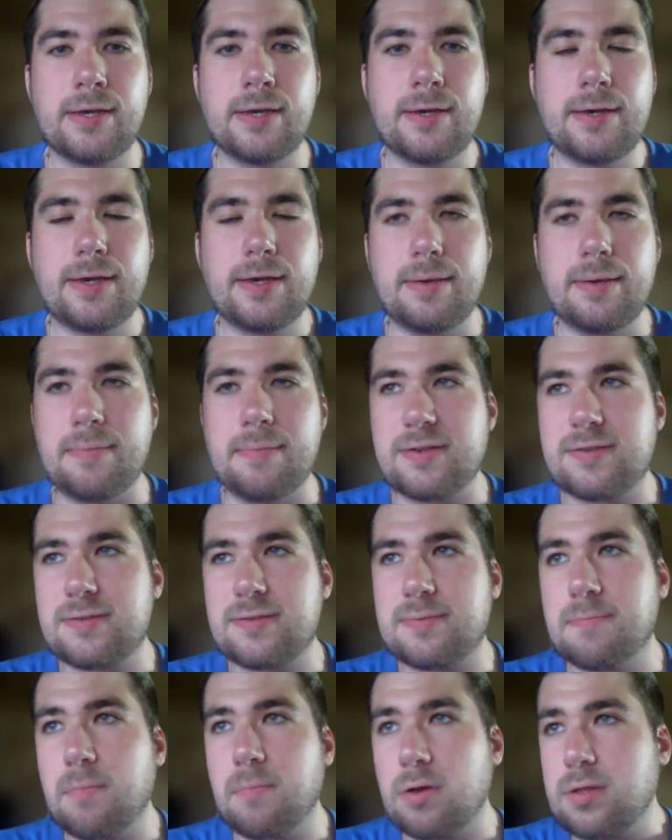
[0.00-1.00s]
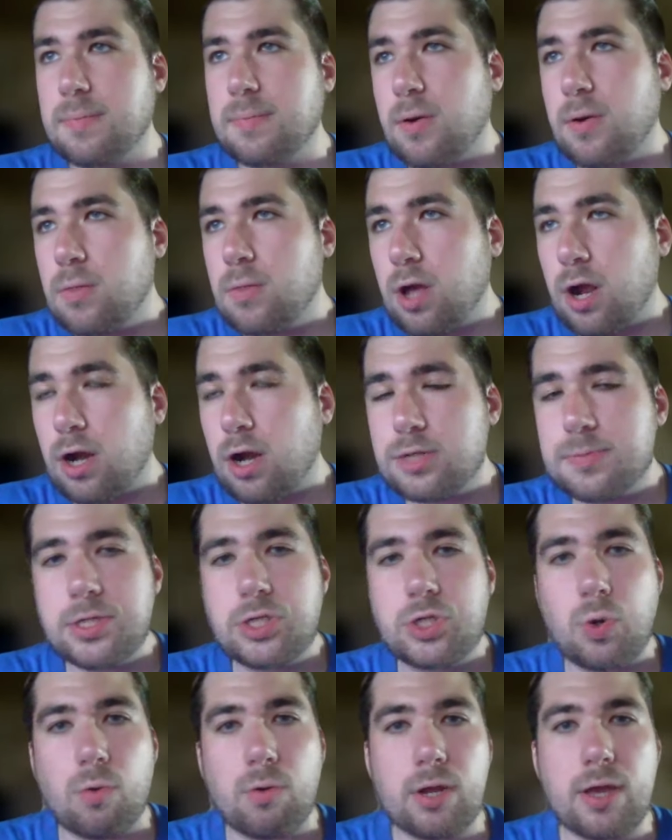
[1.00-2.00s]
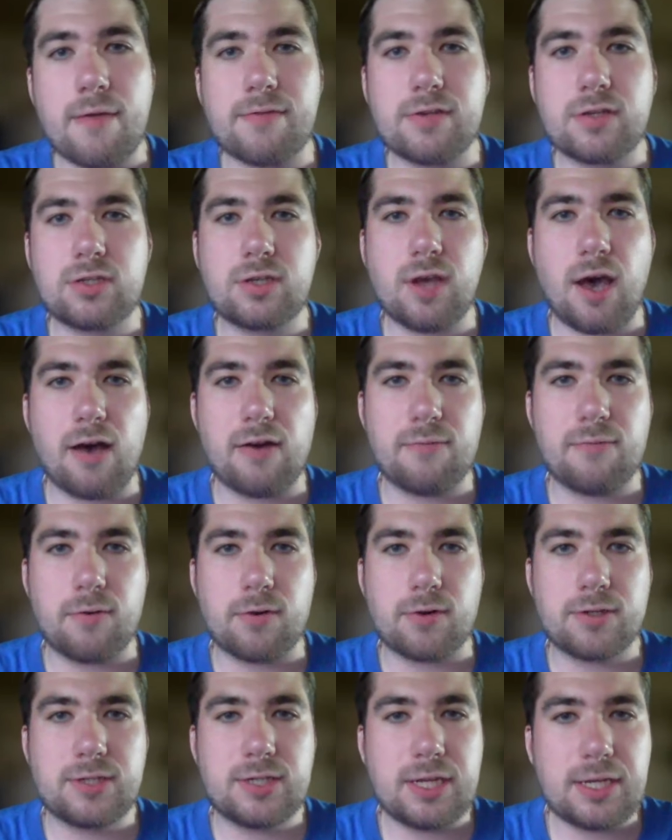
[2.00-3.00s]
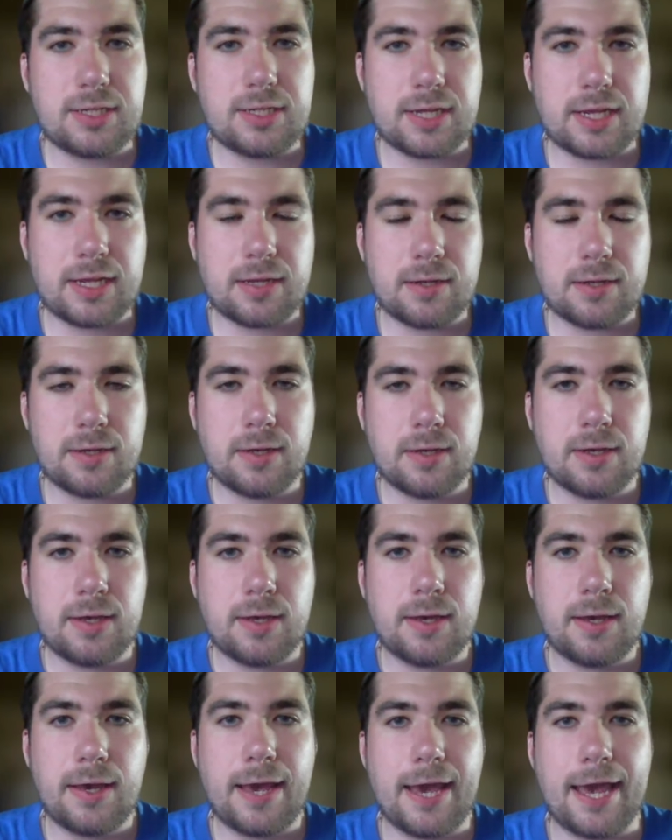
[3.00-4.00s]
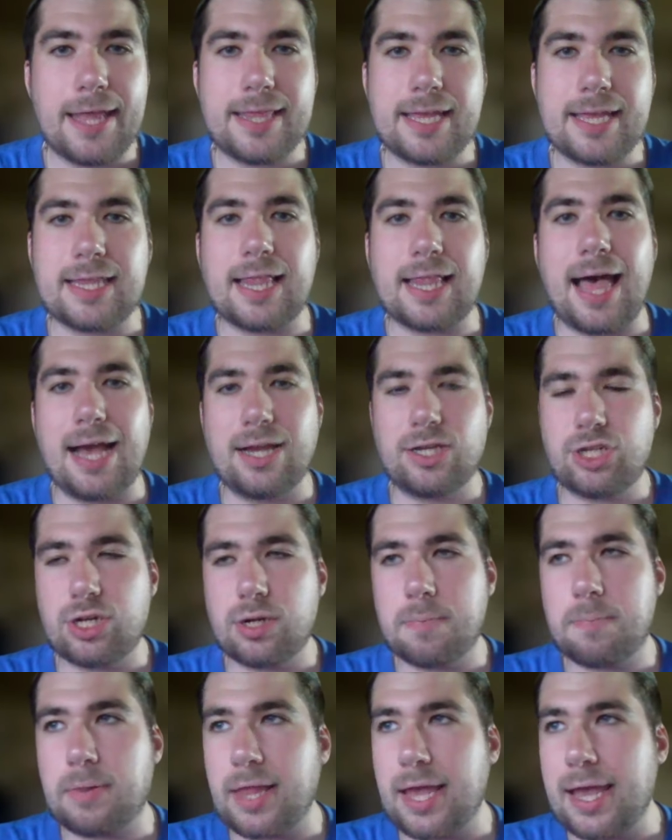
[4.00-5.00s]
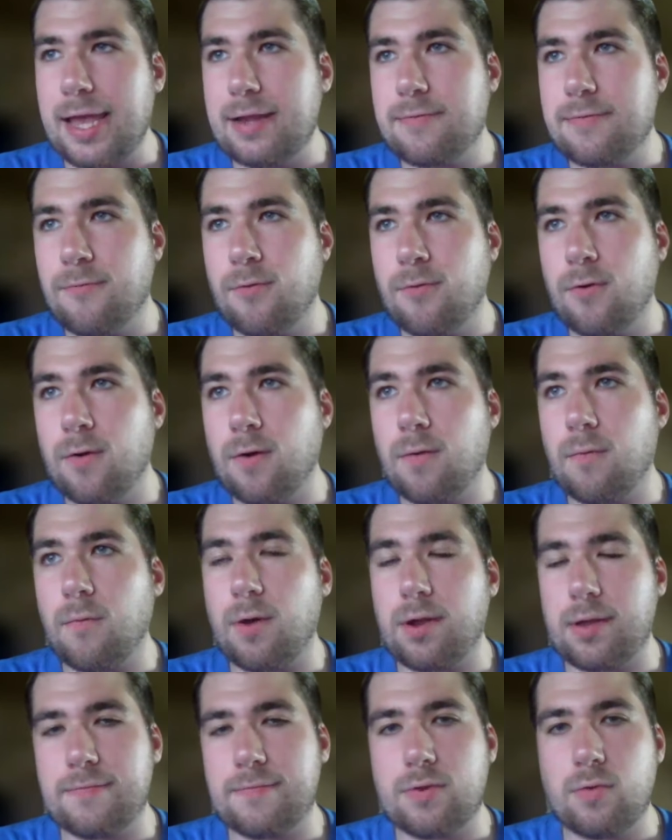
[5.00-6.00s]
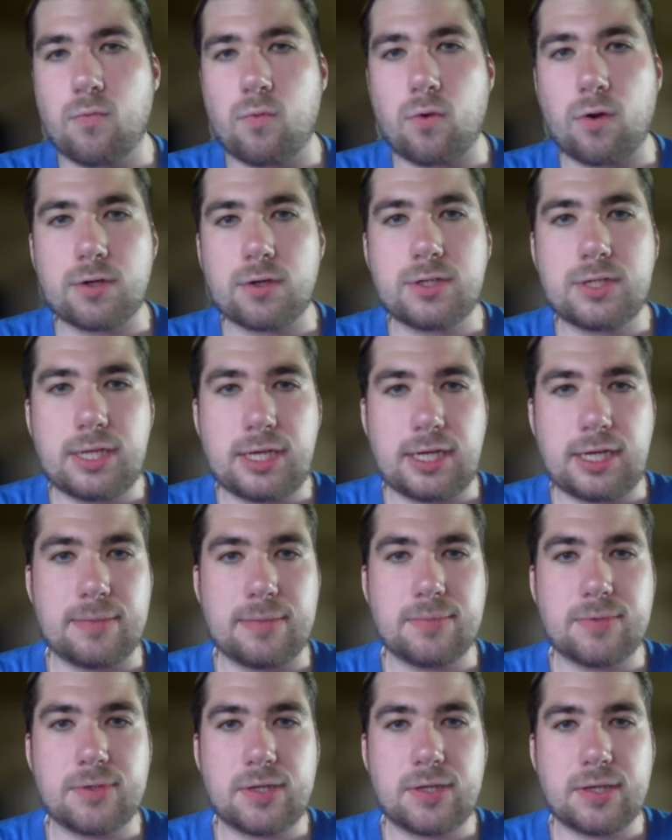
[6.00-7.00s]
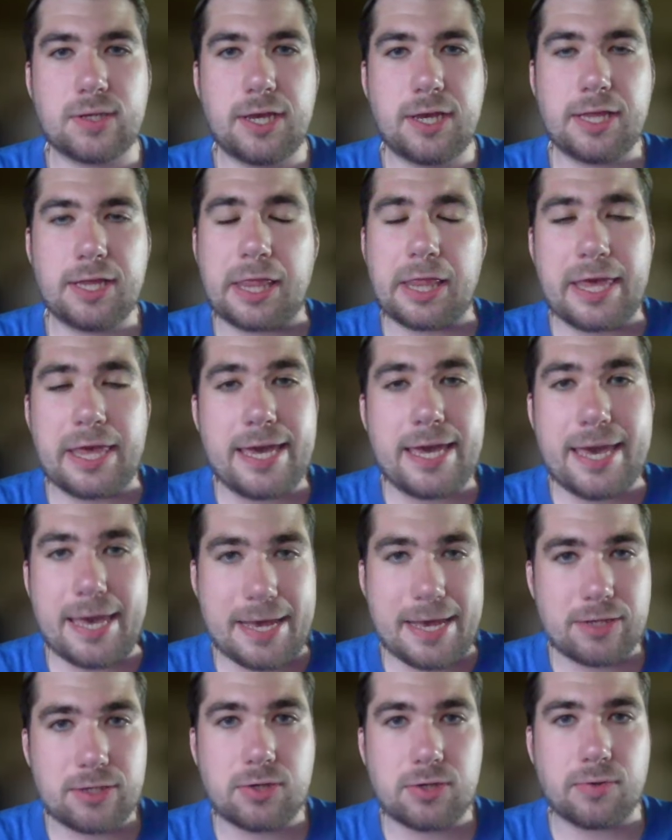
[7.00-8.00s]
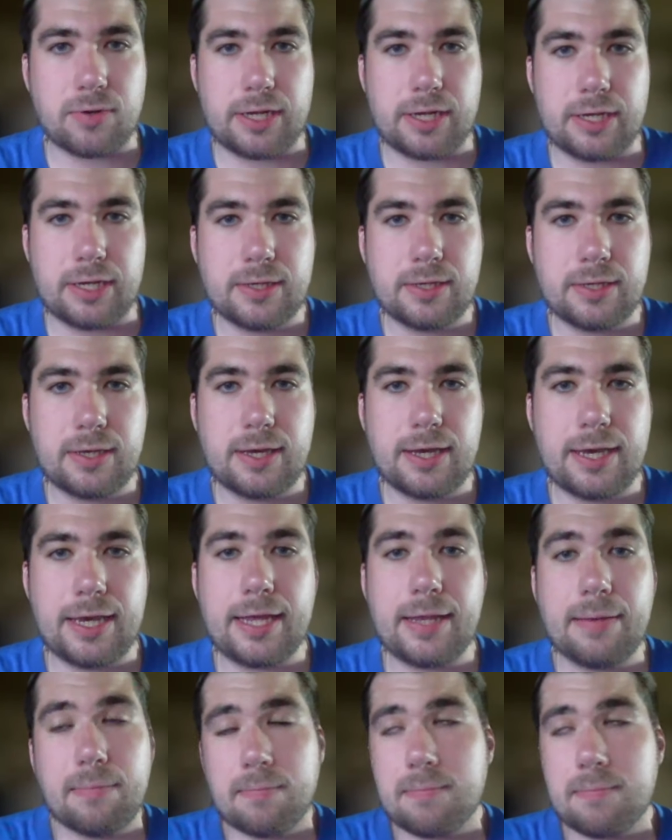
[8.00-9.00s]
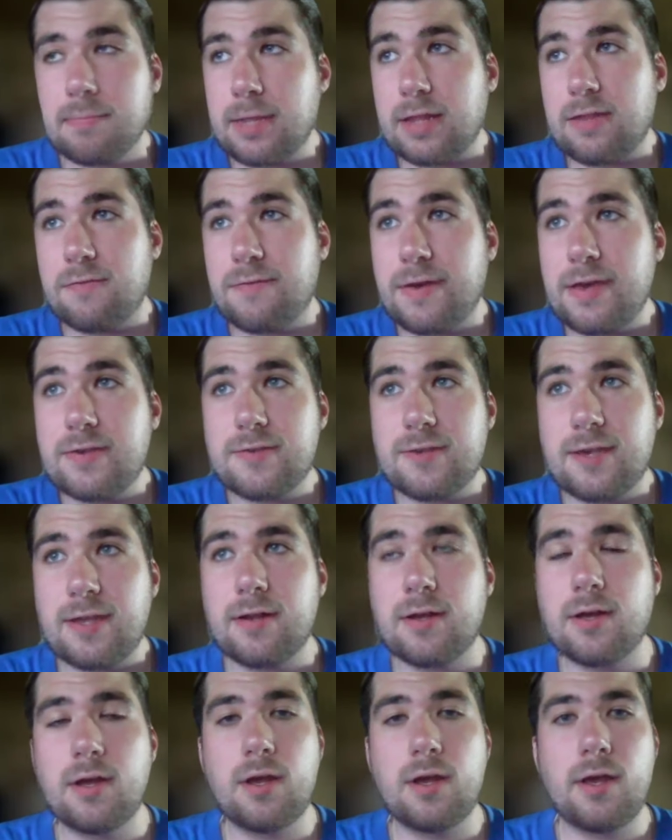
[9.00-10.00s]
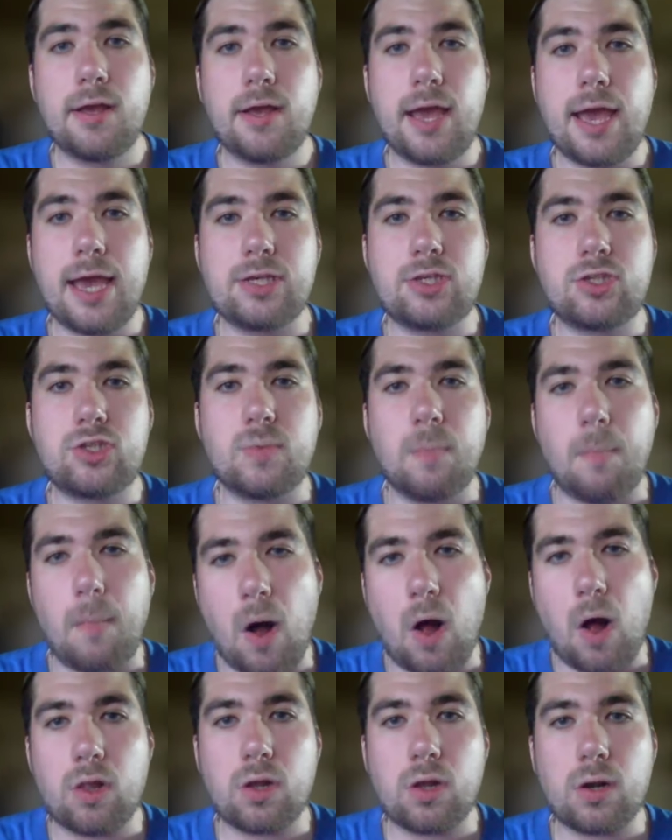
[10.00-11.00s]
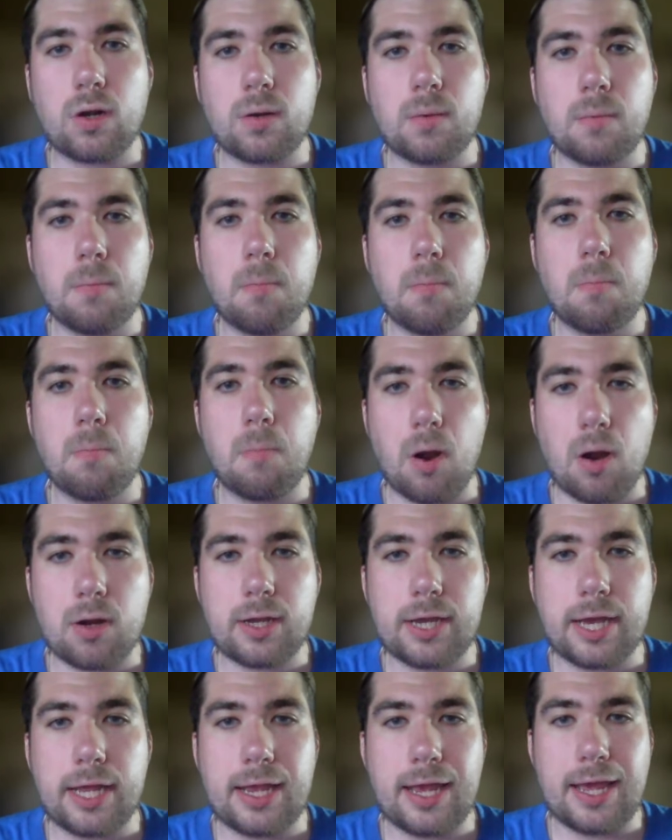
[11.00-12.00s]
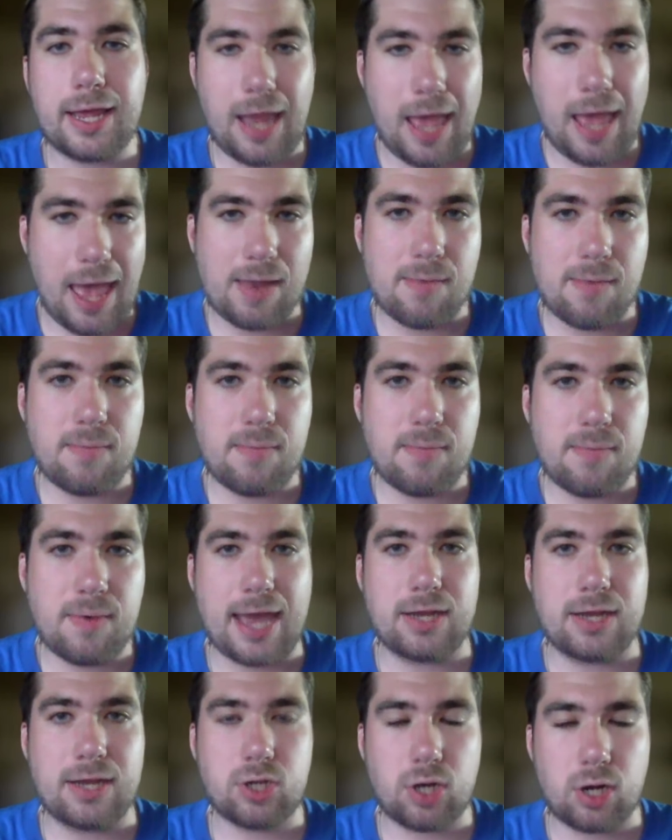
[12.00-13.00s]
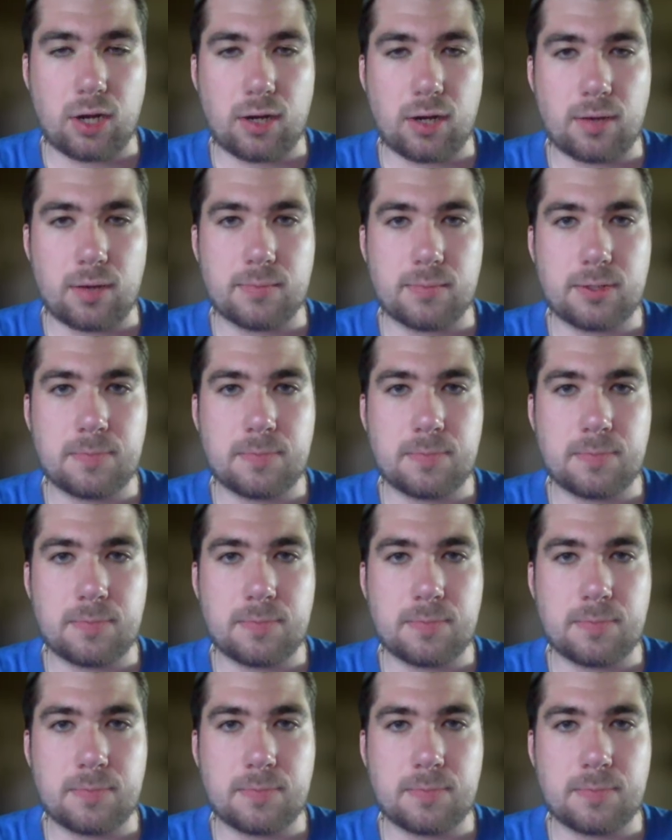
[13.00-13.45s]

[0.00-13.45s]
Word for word: he missed the large majority of his sophomore season, and then last year played for one of the worst teams in league history in, let's face it, a smaller market in NBA terms.